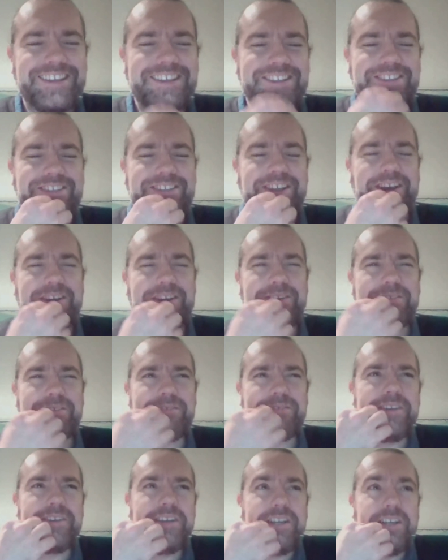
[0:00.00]

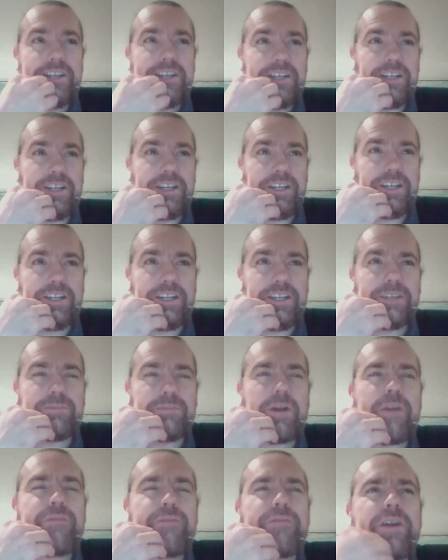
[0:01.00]
So
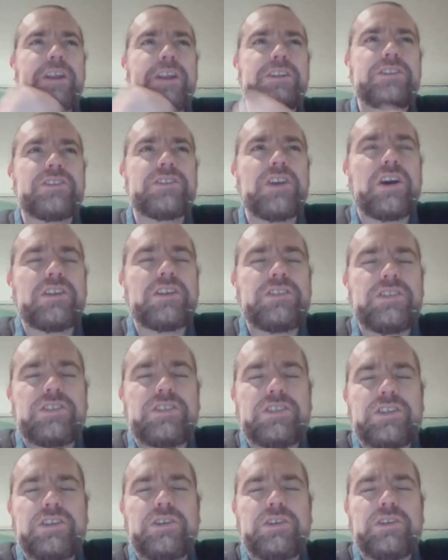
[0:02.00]
my friend started
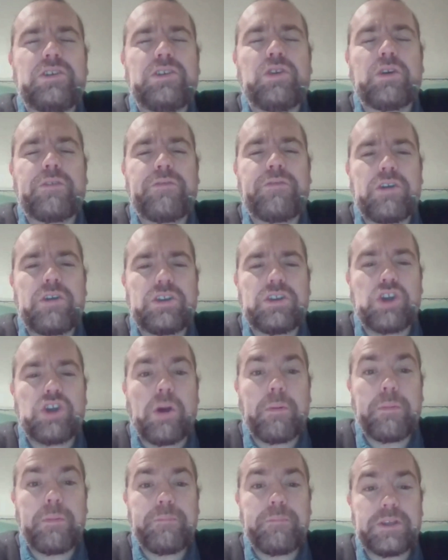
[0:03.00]
to look for a
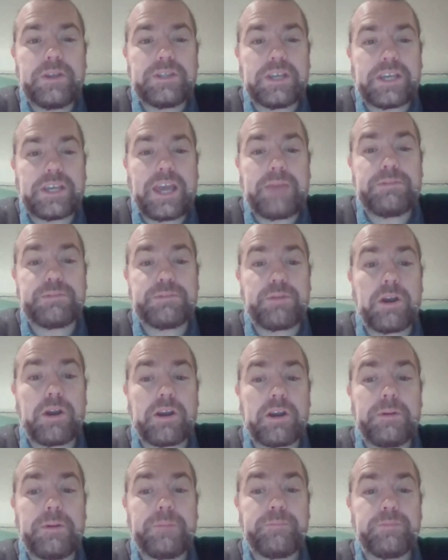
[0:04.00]
job as a games
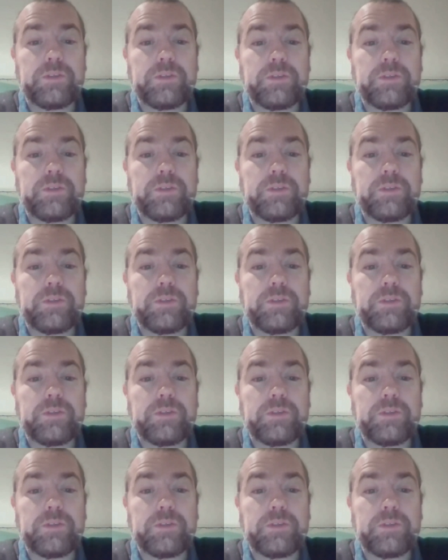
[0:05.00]
programmer.